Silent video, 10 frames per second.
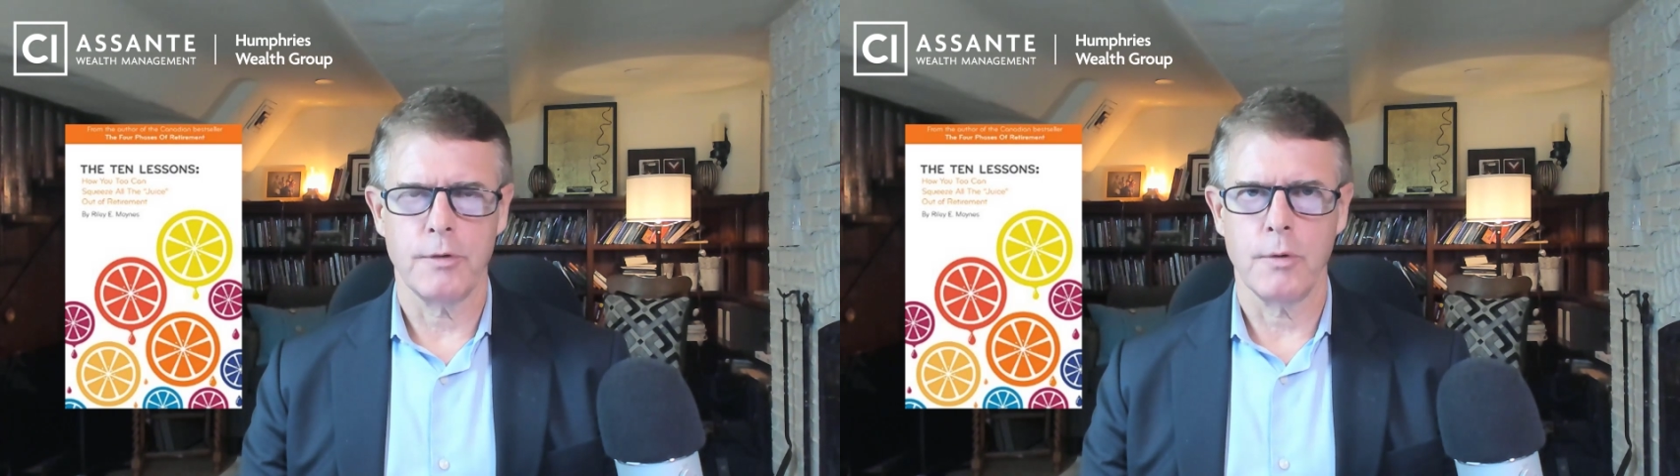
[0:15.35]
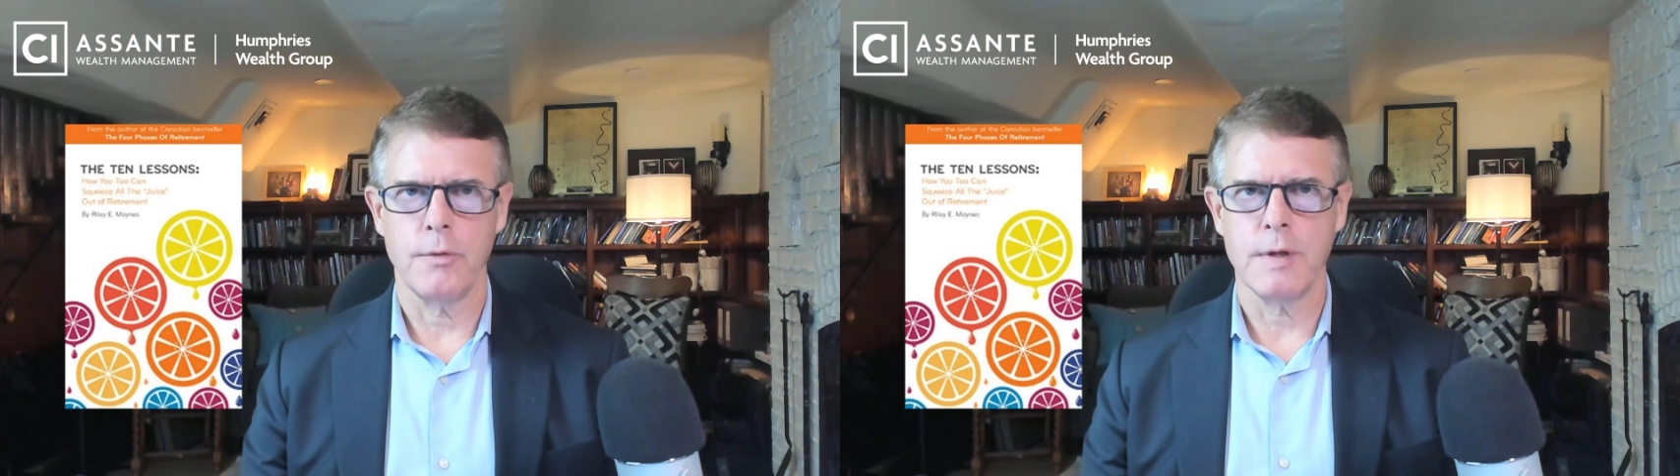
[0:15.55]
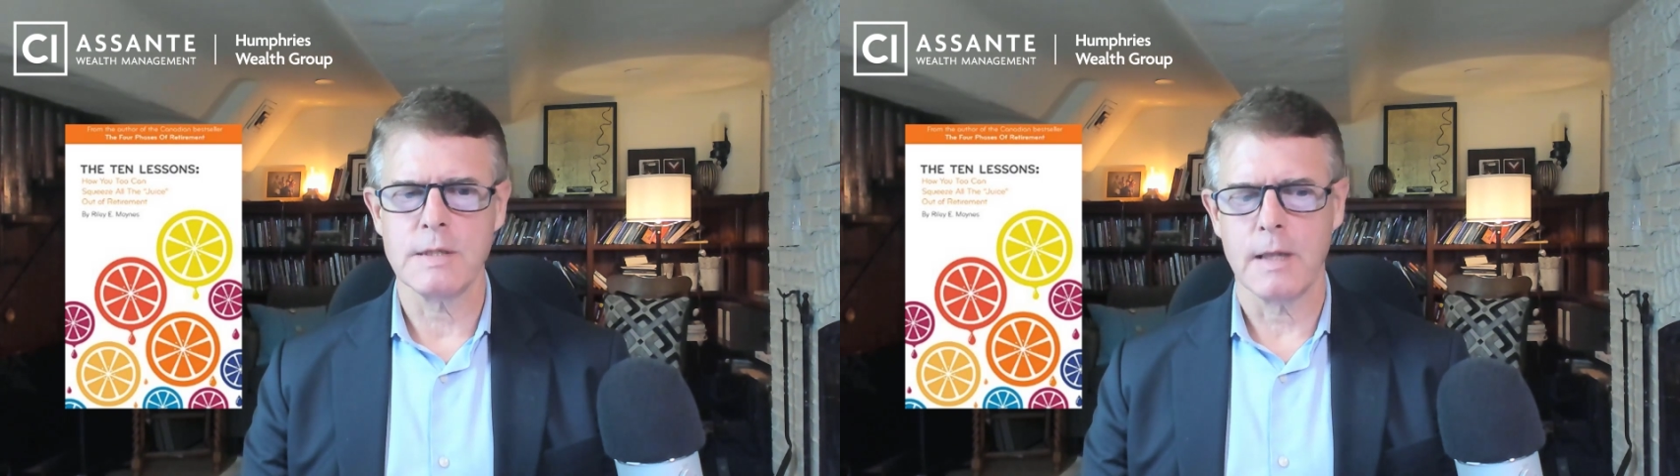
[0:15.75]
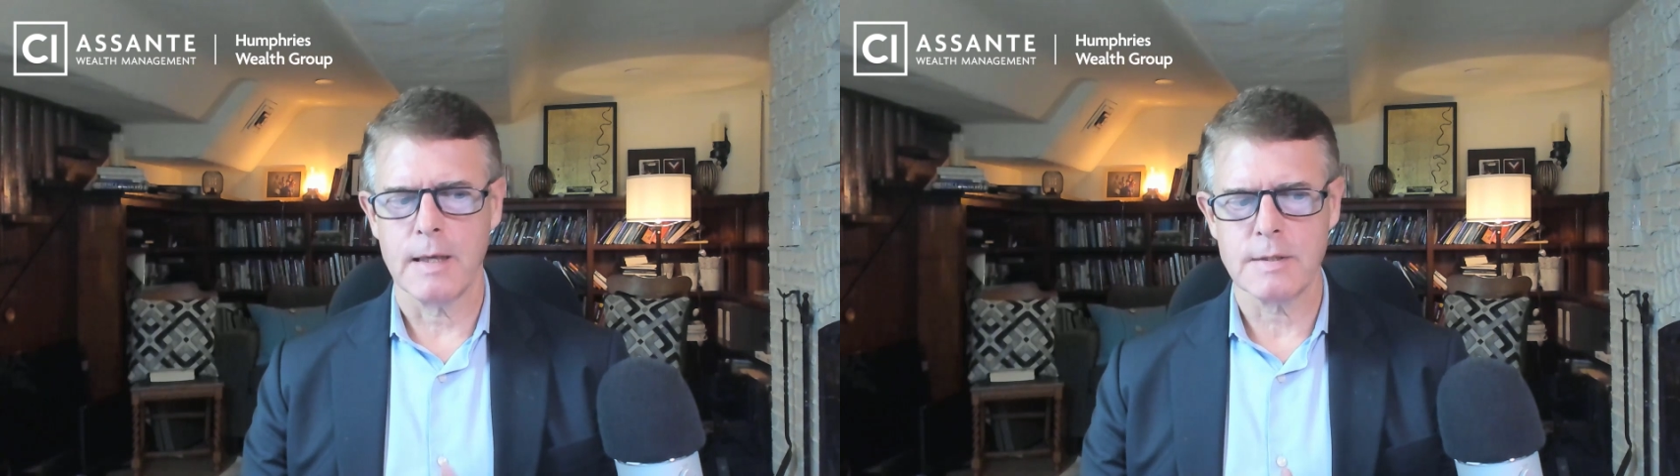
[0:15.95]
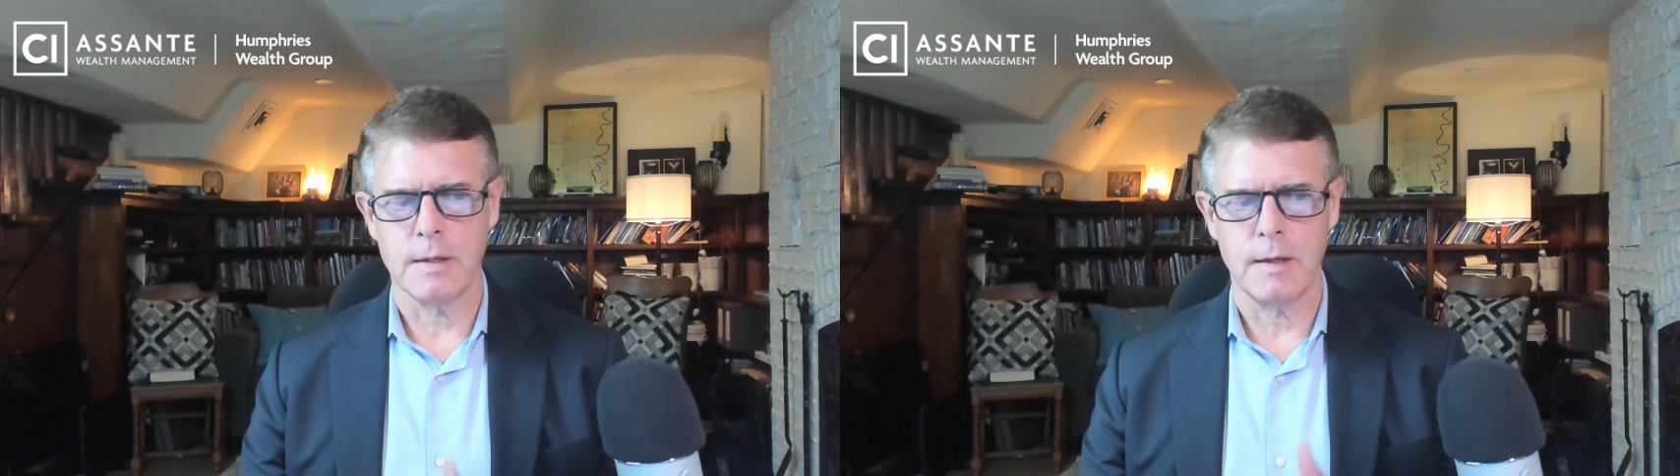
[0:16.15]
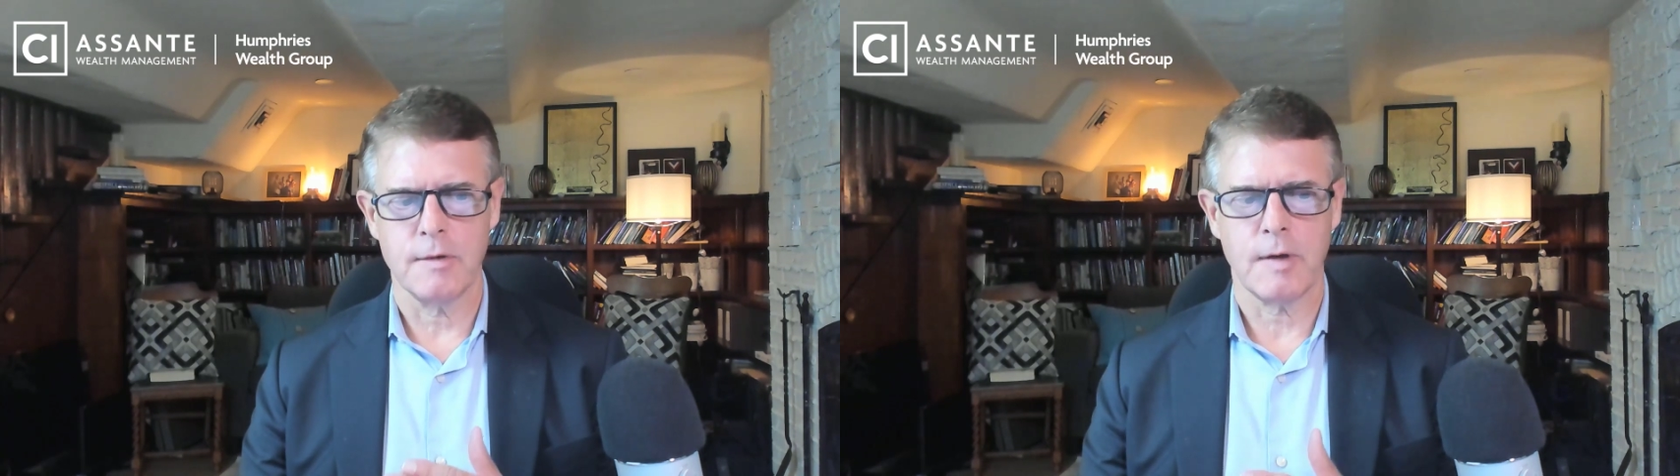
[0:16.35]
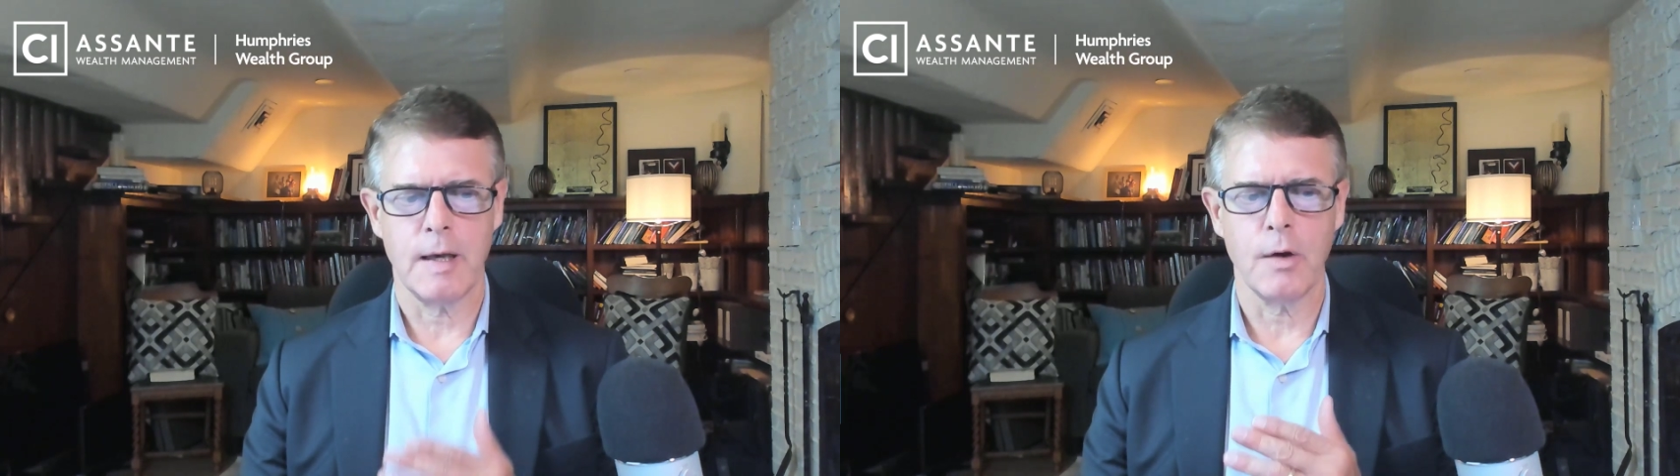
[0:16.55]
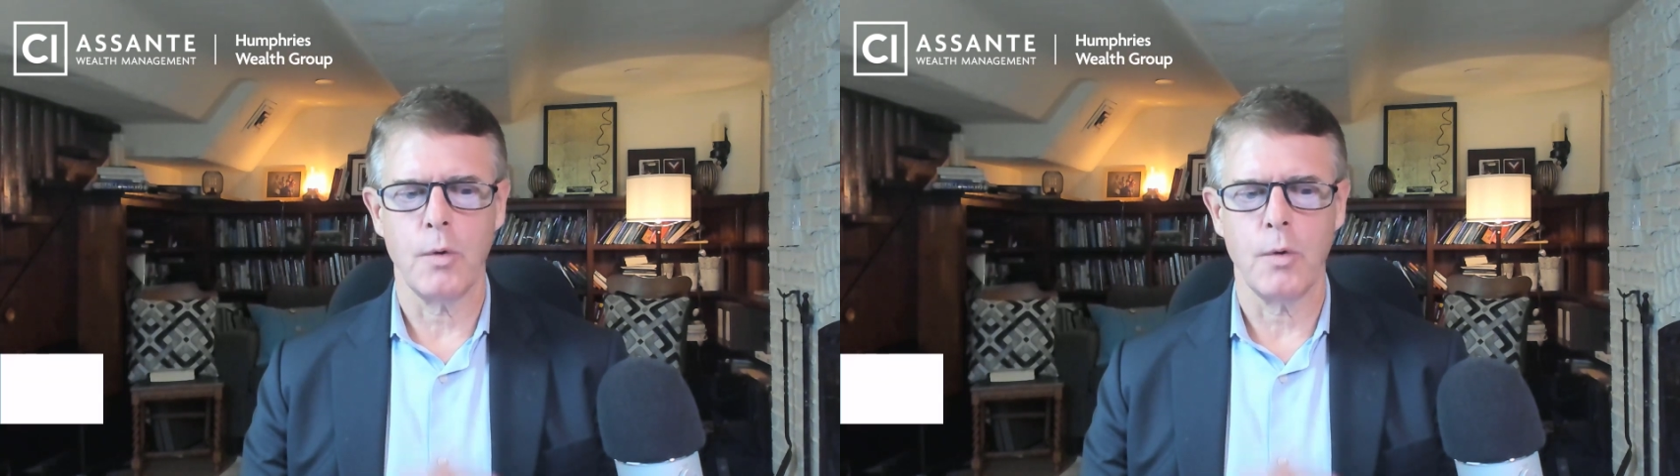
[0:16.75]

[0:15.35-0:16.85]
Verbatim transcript: So, this lesson is Getting